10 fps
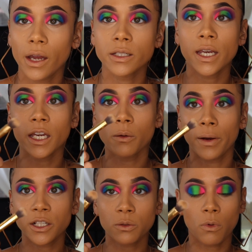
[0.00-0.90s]
and taking
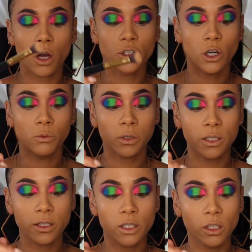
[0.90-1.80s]
my small dome
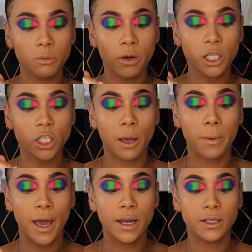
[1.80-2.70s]
concealer brush. I'm
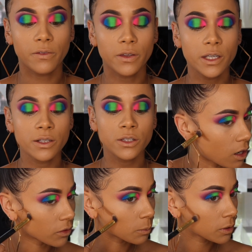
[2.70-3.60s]
adding this
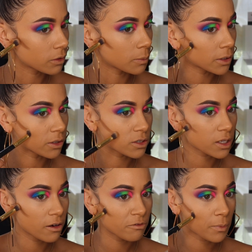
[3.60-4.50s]
on the
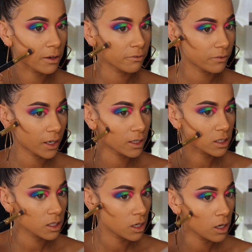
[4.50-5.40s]
perimeters of my
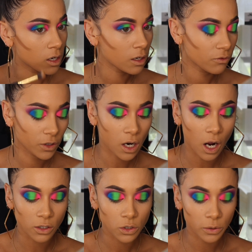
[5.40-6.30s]
face for
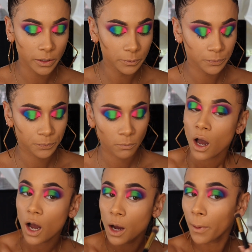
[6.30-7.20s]
contouring.
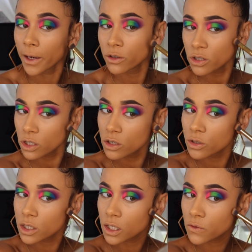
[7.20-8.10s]
I used to
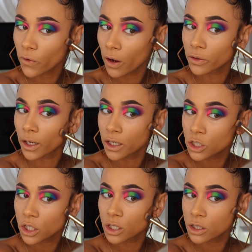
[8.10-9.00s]
use these
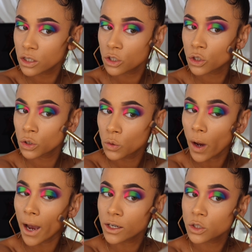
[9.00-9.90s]
foundations to
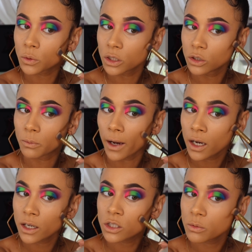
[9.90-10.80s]
actually do my
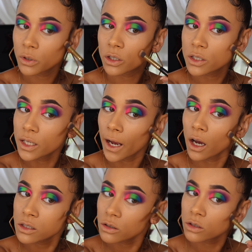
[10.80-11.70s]
customers, and I
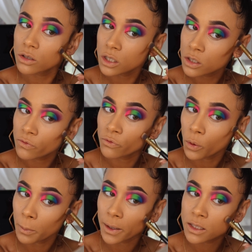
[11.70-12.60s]
also use it
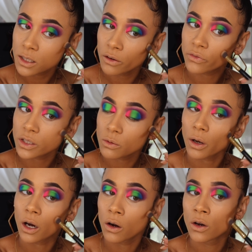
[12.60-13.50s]
for myself as
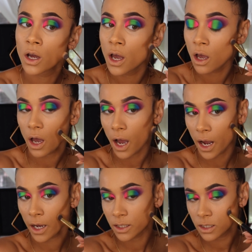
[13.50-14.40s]
well.
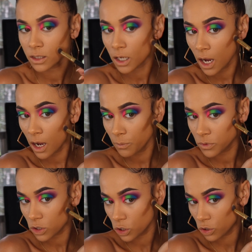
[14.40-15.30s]
I
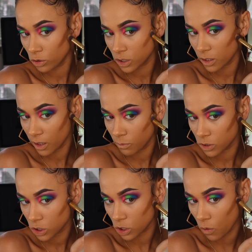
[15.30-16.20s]
stopped using them
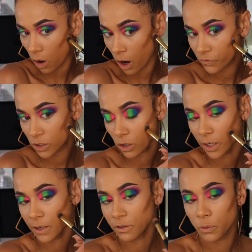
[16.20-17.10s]
so often on
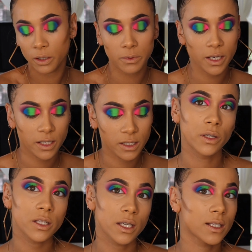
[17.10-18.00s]
everyone because
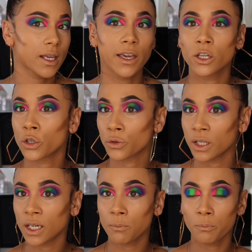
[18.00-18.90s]
this is a
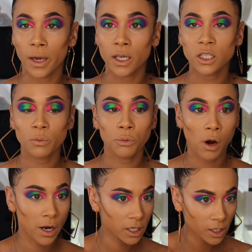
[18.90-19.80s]
cream based
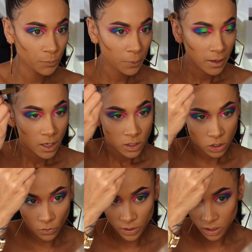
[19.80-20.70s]
product.
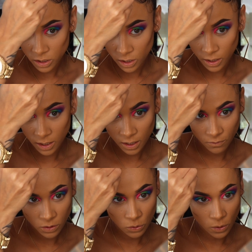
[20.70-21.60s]
So this is going to
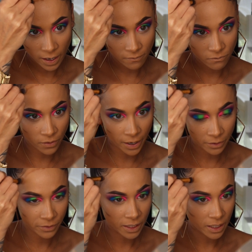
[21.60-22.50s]
give you a
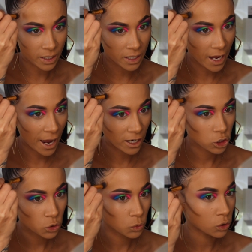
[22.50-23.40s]
very
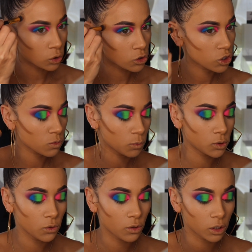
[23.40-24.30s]
natural,
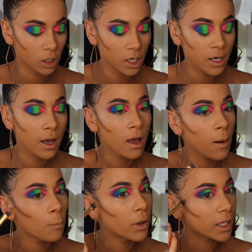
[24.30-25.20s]
smooth look,
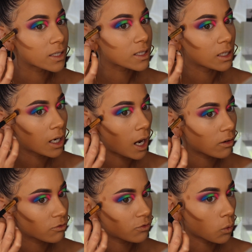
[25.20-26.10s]
but it's
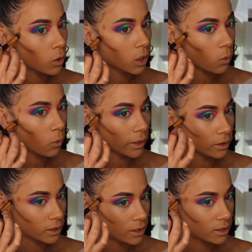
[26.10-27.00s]
not for
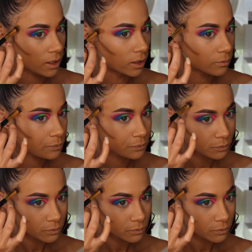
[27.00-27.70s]
oily skin.